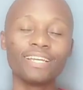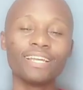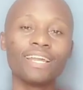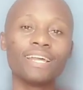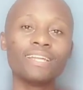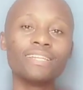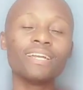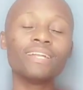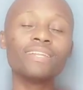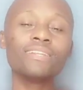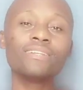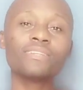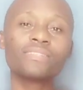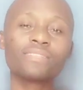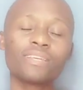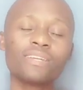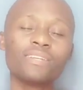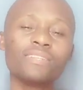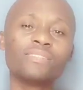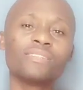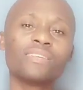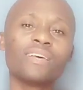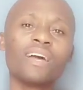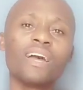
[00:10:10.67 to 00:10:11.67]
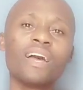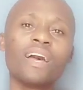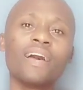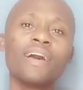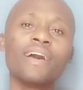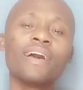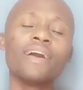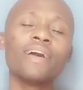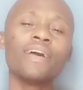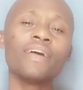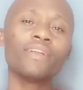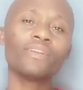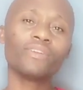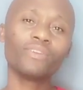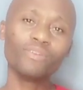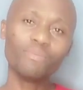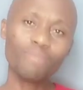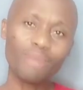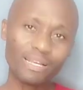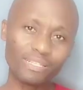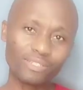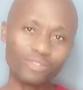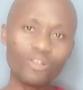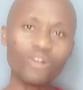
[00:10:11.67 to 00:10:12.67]
And then he says, you
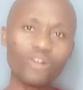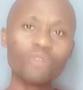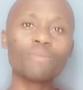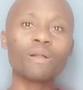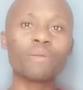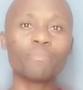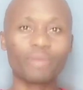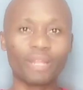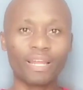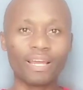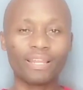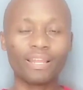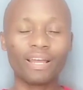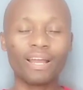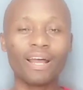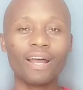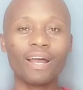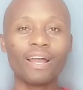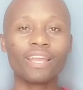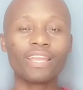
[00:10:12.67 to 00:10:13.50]
must know, my brother.